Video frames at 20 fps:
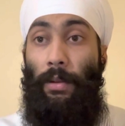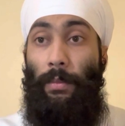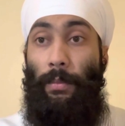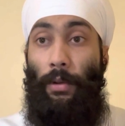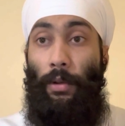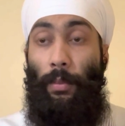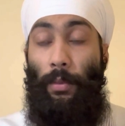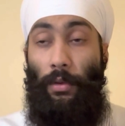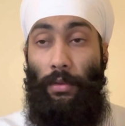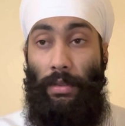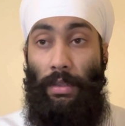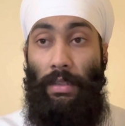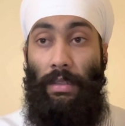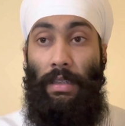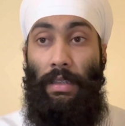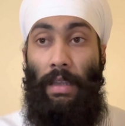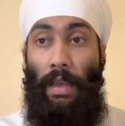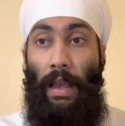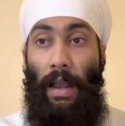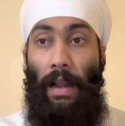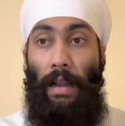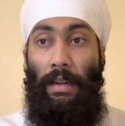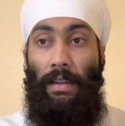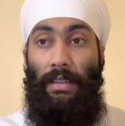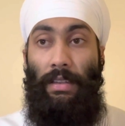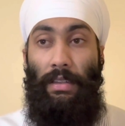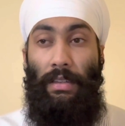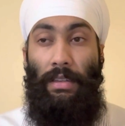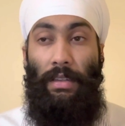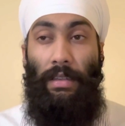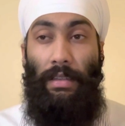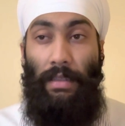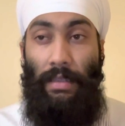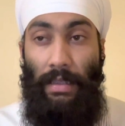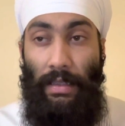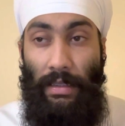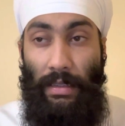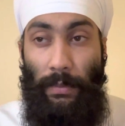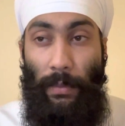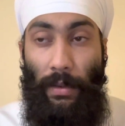proposes held
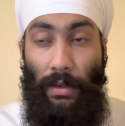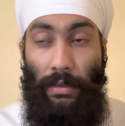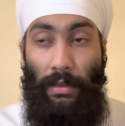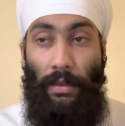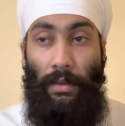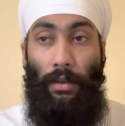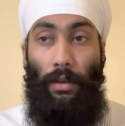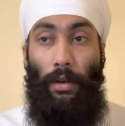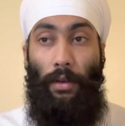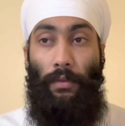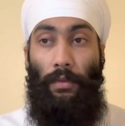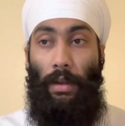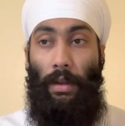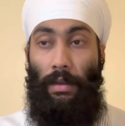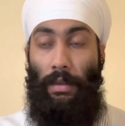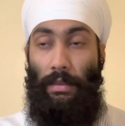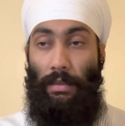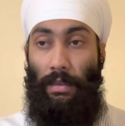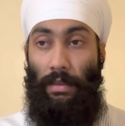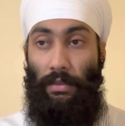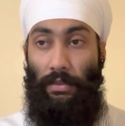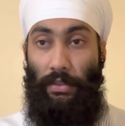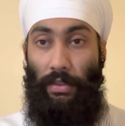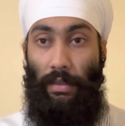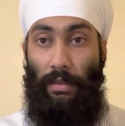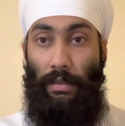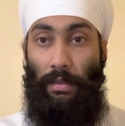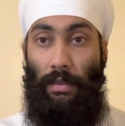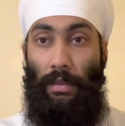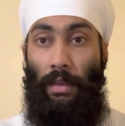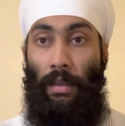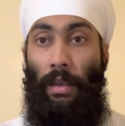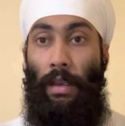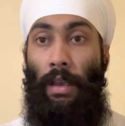66% of Tata Sons shares.